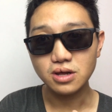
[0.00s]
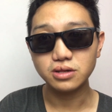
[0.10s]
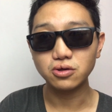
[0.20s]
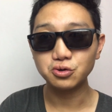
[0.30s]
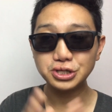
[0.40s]

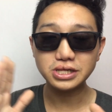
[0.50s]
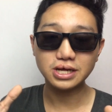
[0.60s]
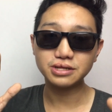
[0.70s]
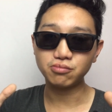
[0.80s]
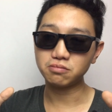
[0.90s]
so these are
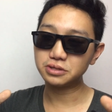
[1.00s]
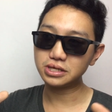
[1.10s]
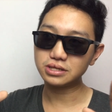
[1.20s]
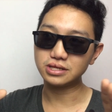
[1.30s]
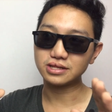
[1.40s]
the properties
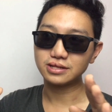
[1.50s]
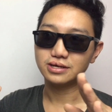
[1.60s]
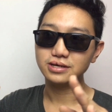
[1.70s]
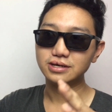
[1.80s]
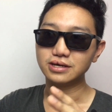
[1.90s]
that
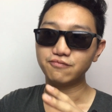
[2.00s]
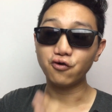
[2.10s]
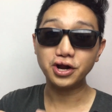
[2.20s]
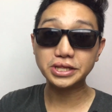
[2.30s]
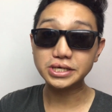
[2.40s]

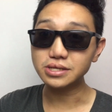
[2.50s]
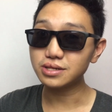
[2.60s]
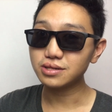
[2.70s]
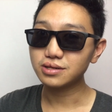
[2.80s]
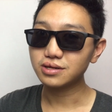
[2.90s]
foreigners
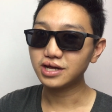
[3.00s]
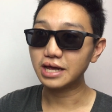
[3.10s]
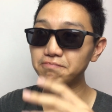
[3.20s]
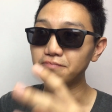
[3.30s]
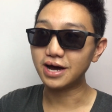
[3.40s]

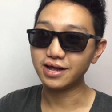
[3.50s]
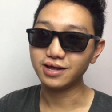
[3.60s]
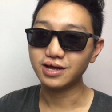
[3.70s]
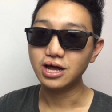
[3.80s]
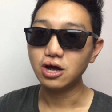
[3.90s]
can buy
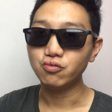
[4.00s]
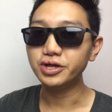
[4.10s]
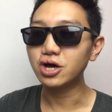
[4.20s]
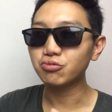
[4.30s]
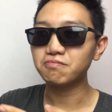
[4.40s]

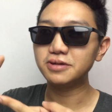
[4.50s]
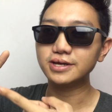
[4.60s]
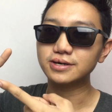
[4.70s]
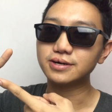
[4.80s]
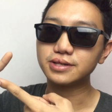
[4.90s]
without being
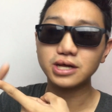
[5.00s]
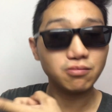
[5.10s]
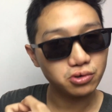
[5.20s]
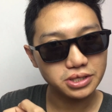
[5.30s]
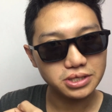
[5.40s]
a
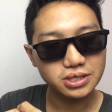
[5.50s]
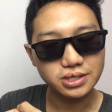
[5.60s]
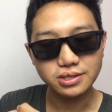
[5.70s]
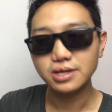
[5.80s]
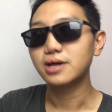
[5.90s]
Singapore citizen
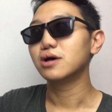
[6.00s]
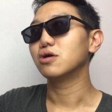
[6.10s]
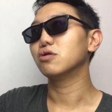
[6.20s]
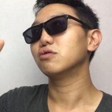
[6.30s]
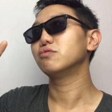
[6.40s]

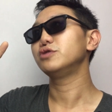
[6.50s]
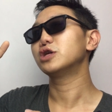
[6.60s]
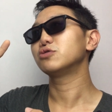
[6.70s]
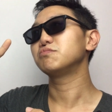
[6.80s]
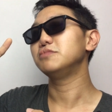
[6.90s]
or
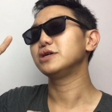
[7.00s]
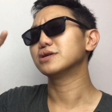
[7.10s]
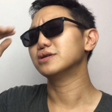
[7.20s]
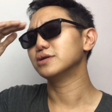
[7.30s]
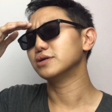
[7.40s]
without being
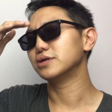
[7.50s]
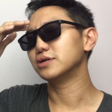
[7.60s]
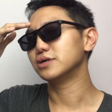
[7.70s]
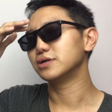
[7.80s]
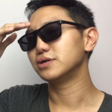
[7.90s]
a
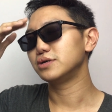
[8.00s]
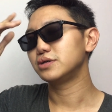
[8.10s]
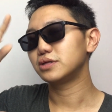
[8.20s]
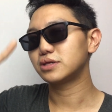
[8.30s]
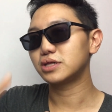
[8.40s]

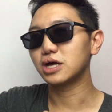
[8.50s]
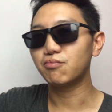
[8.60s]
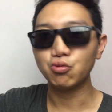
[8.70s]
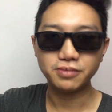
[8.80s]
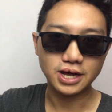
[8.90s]

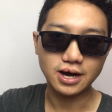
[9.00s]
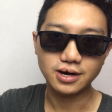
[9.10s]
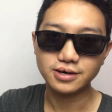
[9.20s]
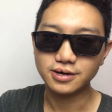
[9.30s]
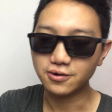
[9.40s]
Singapore PR.
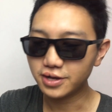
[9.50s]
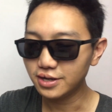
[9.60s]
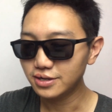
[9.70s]
Okay,